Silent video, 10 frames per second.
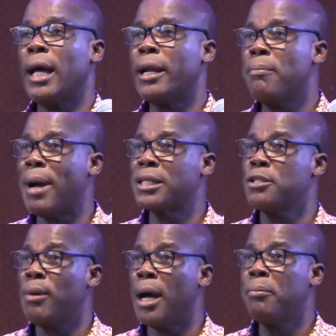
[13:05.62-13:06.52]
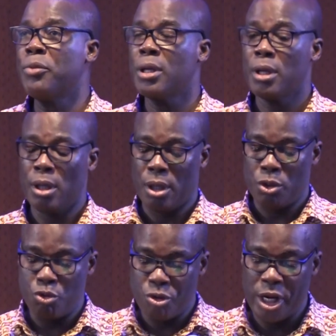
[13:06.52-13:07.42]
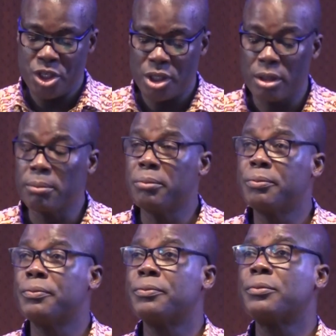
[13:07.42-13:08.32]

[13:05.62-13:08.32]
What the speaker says: and the maximum duration.